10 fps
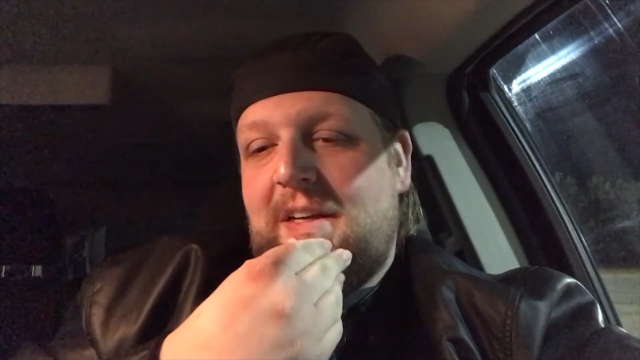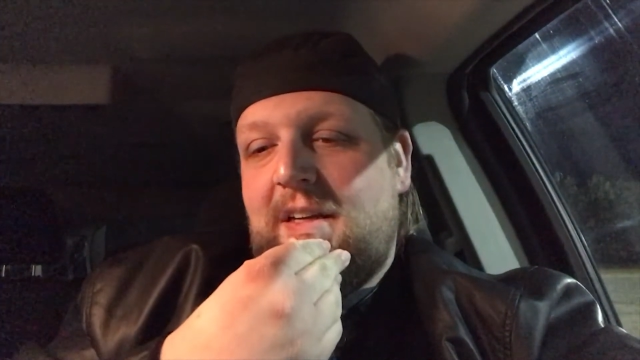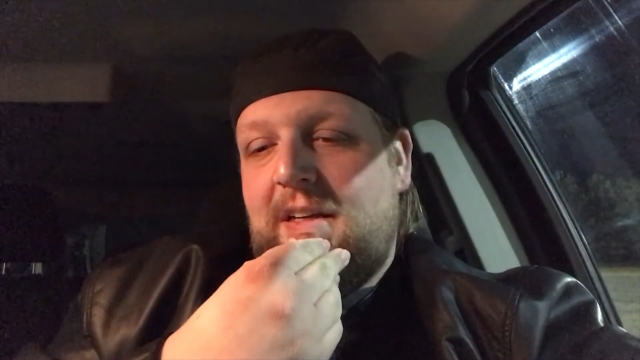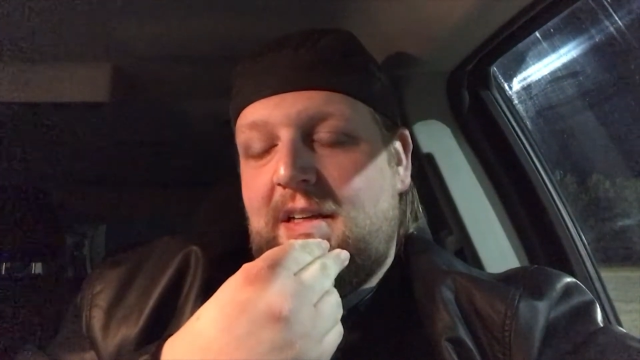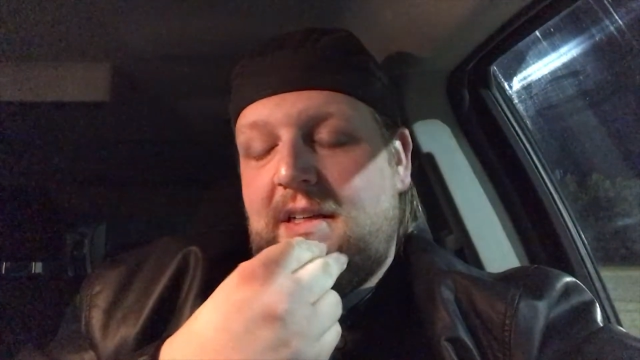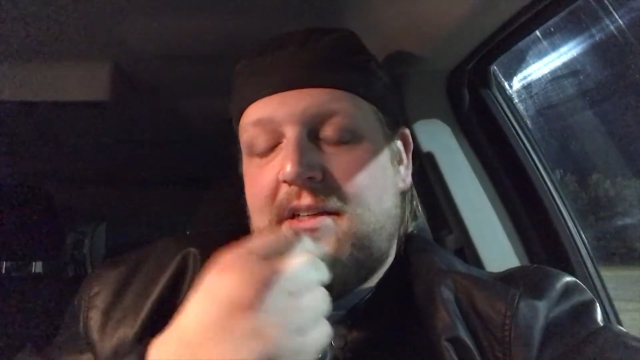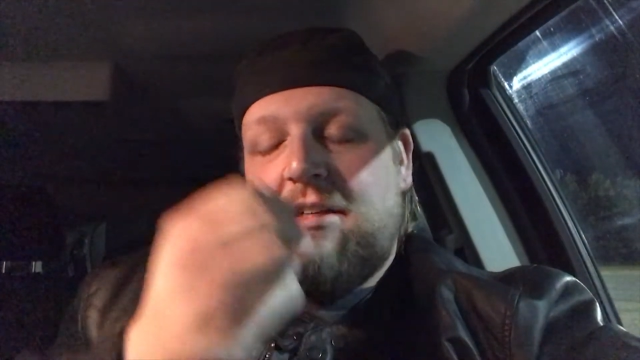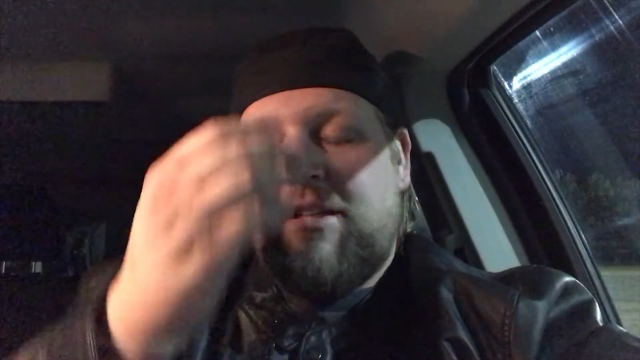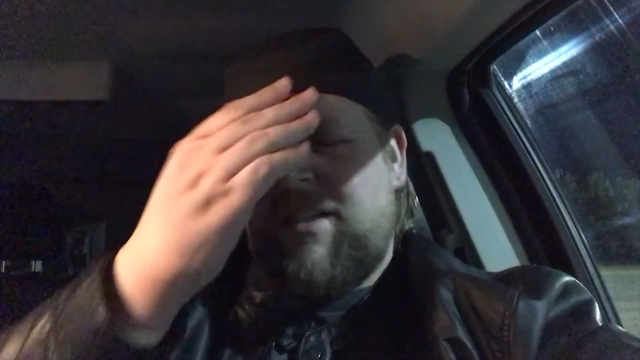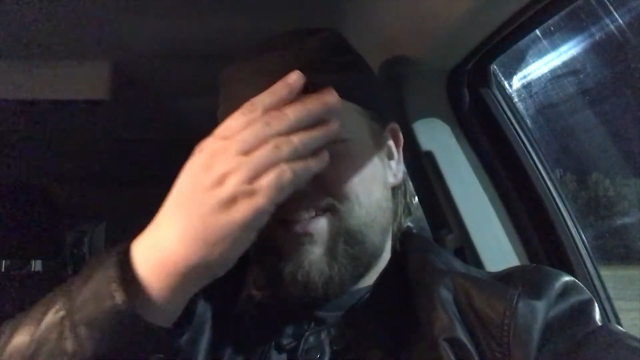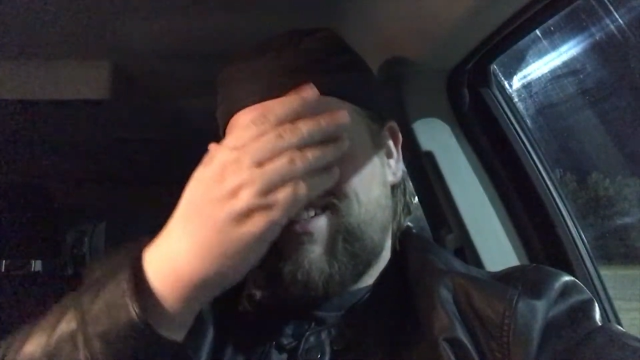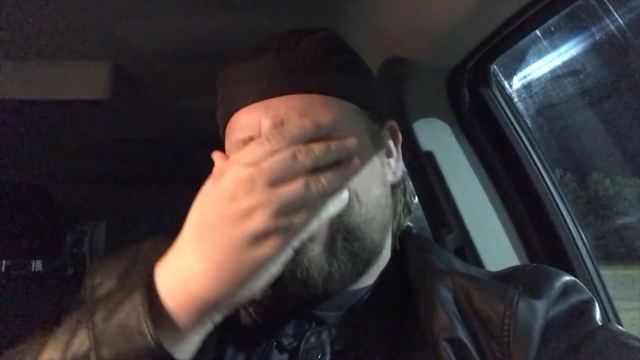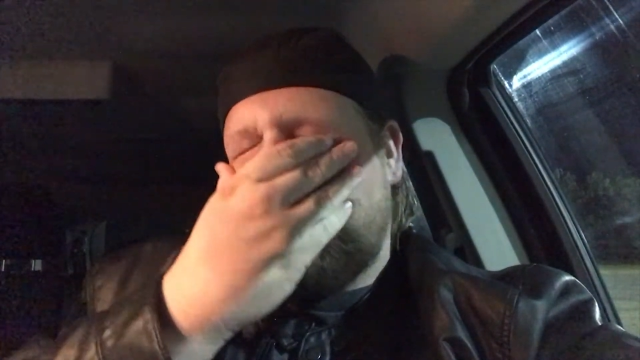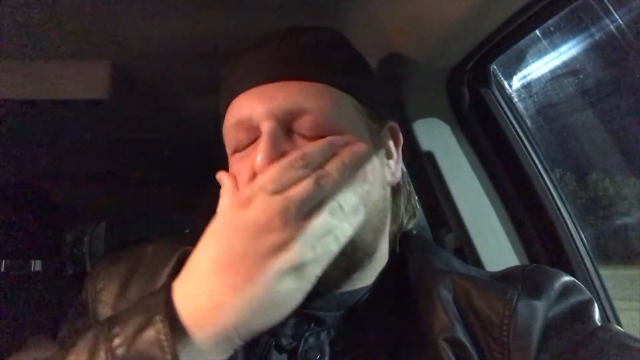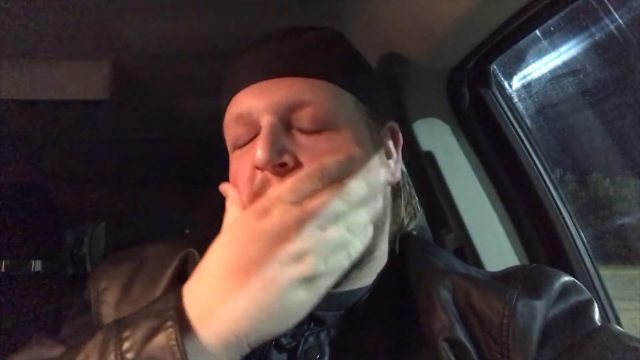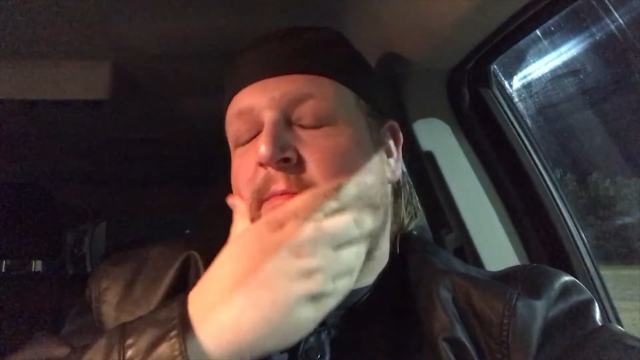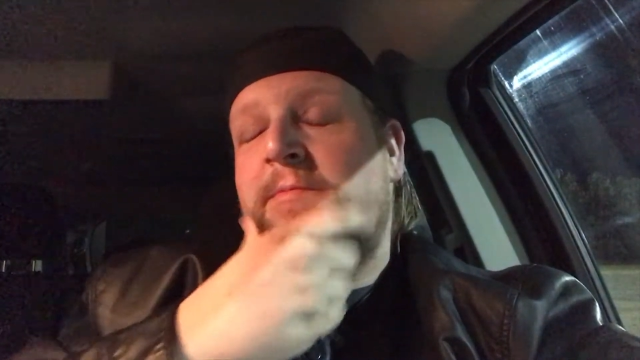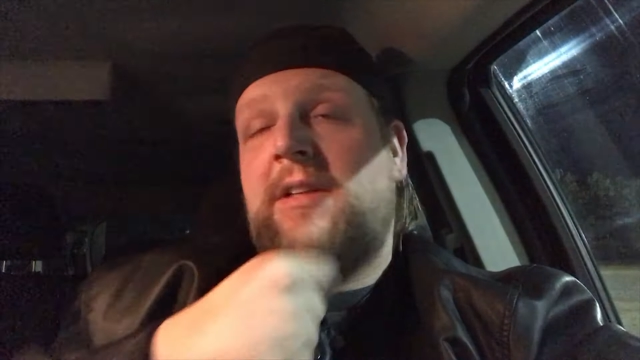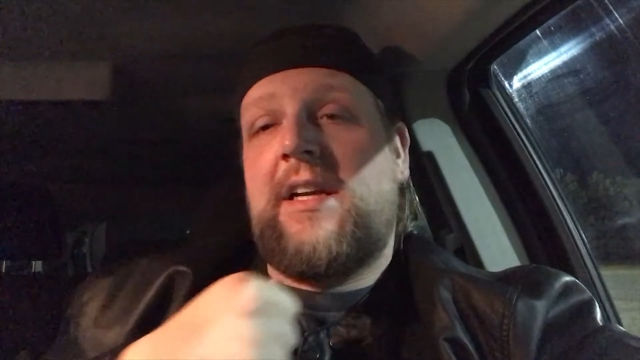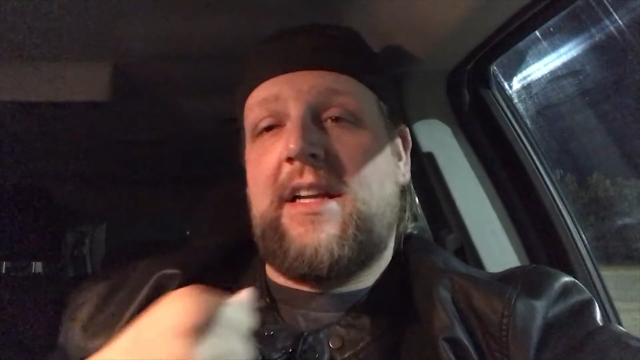I
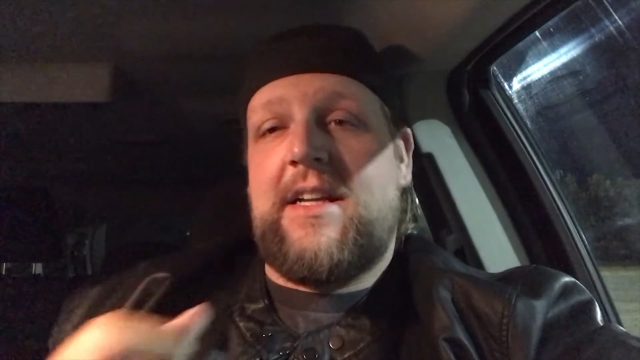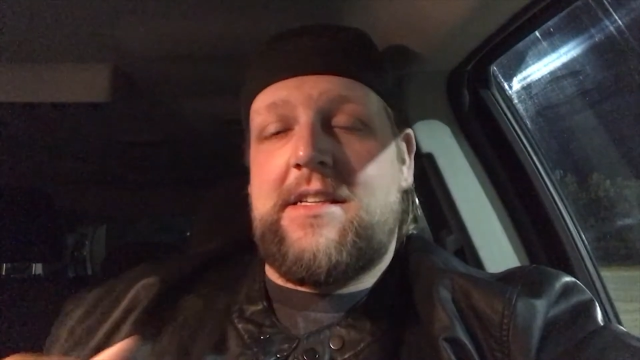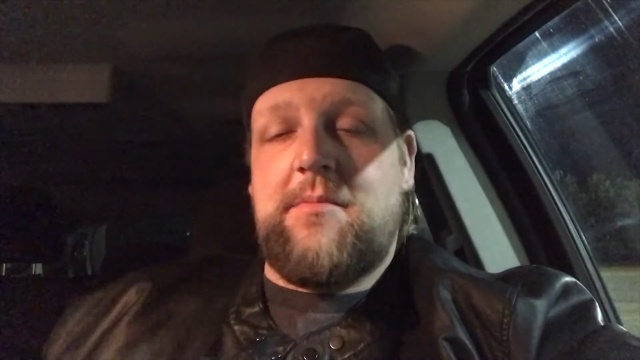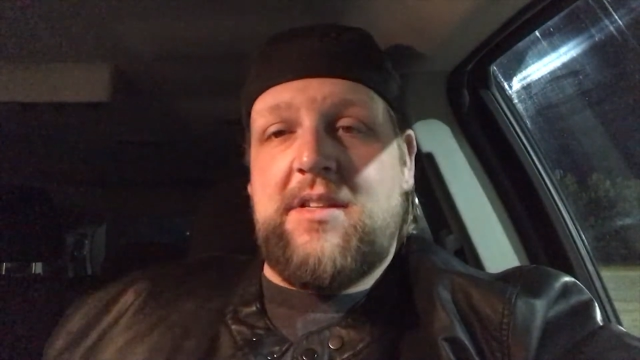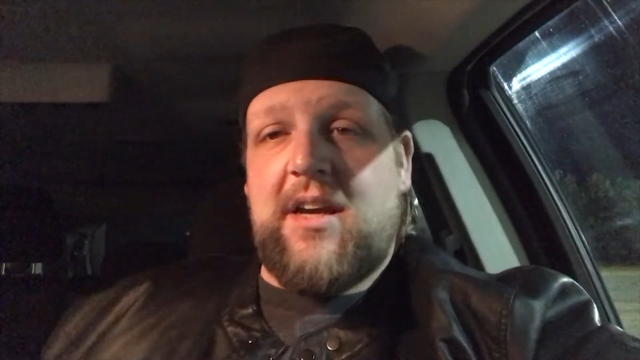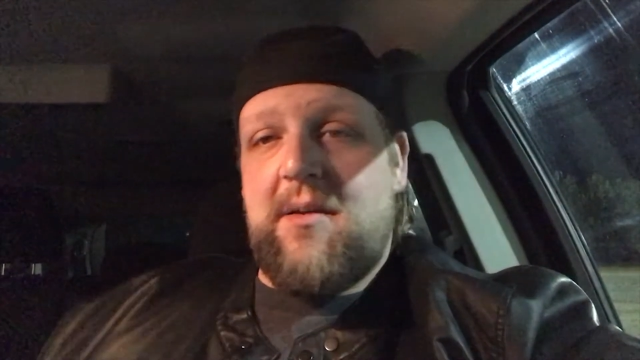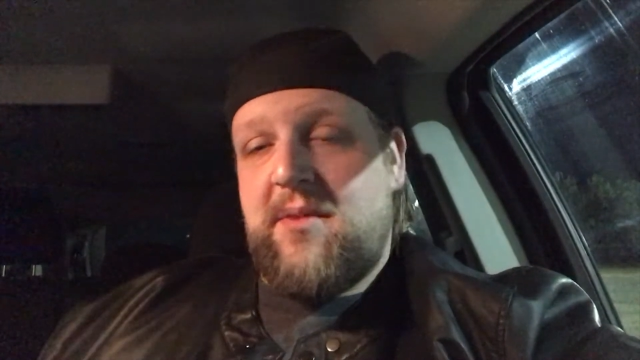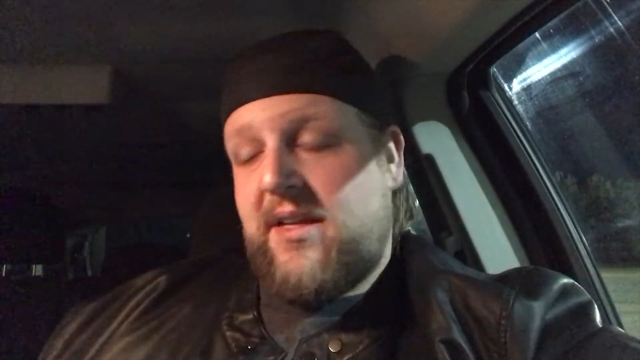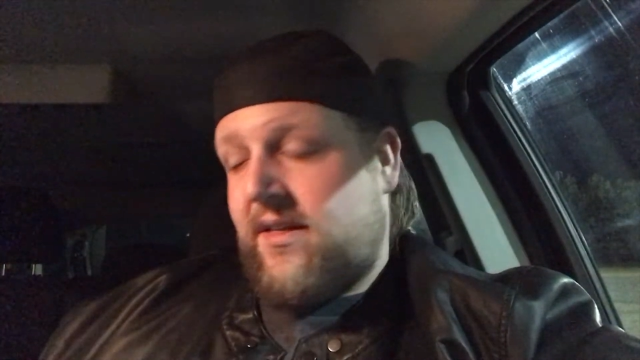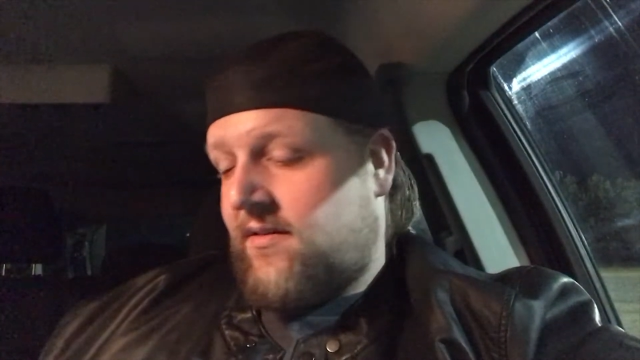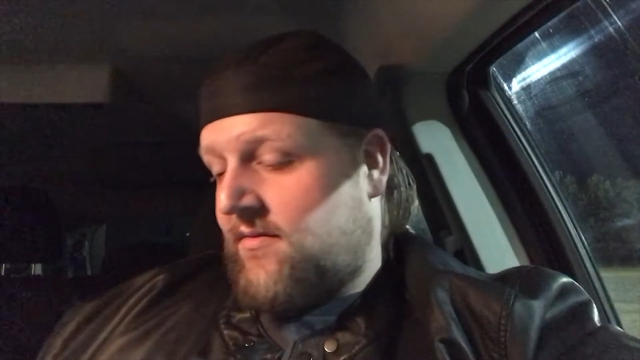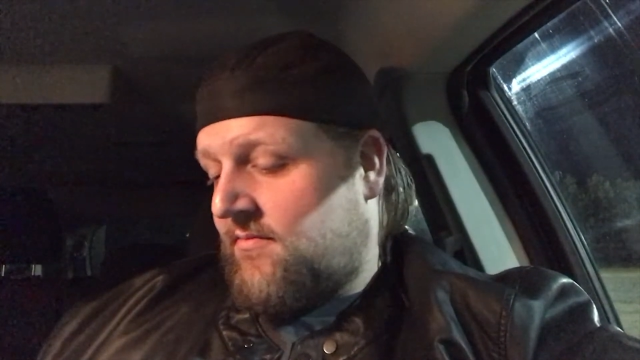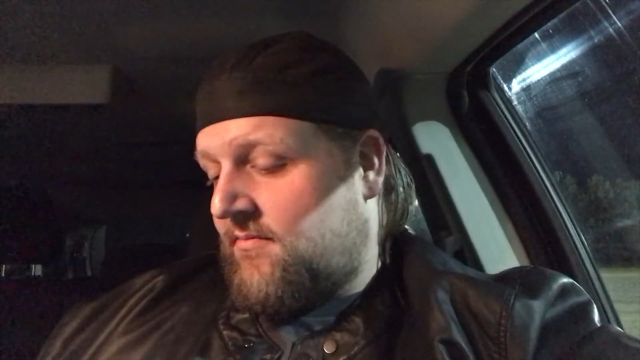gotta get some time to get